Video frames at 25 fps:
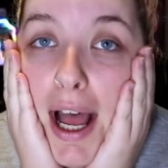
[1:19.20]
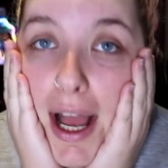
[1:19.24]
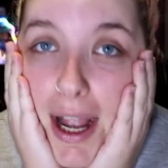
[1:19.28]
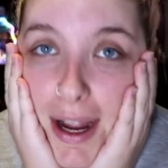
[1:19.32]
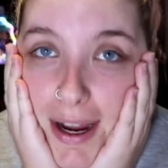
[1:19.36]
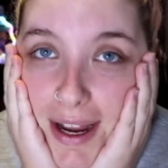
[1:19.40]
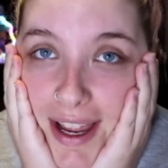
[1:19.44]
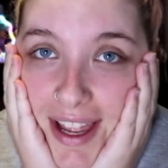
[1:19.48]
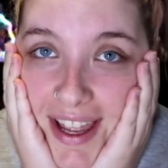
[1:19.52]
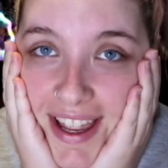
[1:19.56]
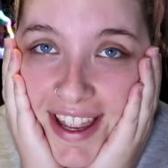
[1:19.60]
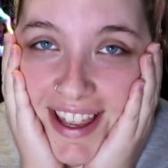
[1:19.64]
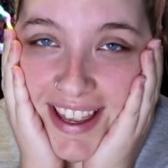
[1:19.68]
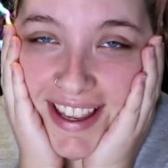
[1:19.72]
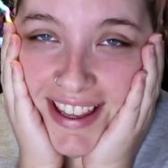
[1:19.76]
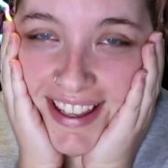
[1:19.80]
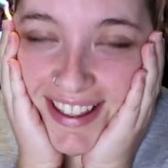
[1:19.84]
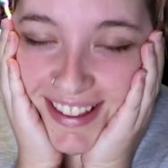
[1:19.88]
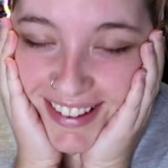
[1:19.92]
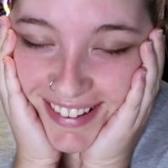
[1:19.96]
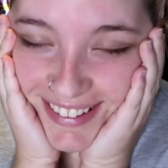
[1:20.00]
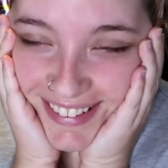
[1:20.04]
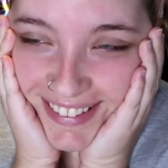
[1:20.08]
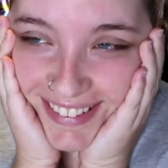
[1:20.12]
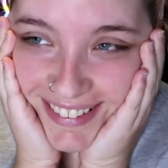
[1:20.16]
Okay,
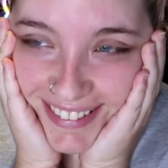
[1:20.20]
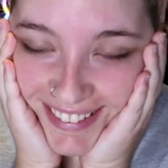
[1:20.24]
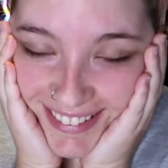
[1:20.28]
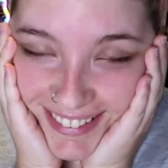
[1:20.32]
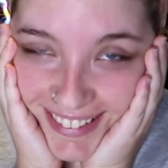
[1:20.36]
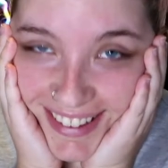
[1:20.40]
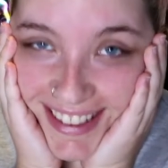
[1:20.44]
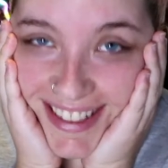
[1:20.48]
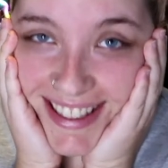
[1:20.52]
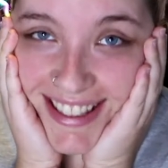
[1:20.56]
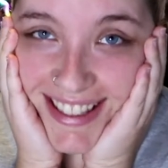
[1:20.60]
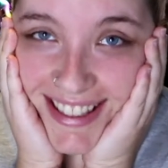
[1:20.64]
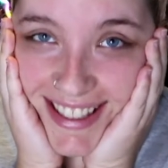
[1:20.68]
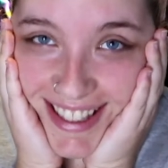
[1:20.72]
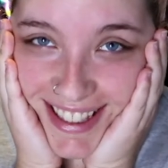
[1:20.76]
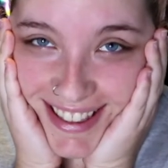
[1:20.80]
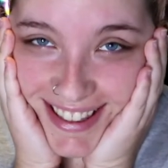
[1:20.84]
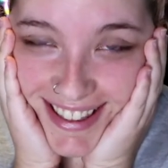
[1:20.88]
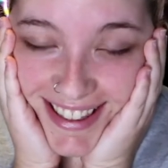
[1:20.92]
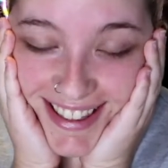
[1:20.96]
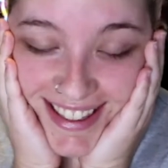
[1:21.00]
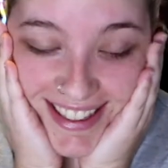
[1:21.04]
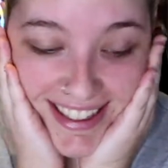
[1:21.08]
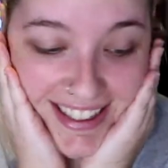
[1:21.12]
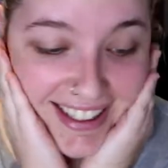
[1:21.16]
let's get
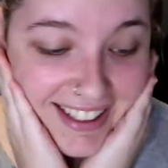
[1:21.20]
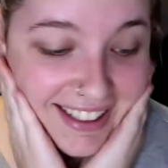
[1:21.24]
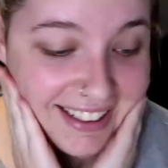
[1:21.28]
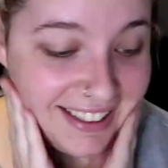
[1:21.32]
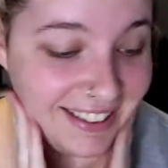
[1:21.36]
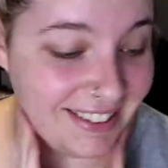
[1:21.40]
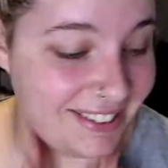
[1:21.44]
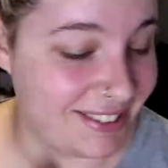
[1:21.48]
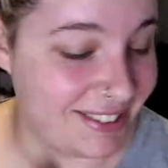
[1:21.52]
started.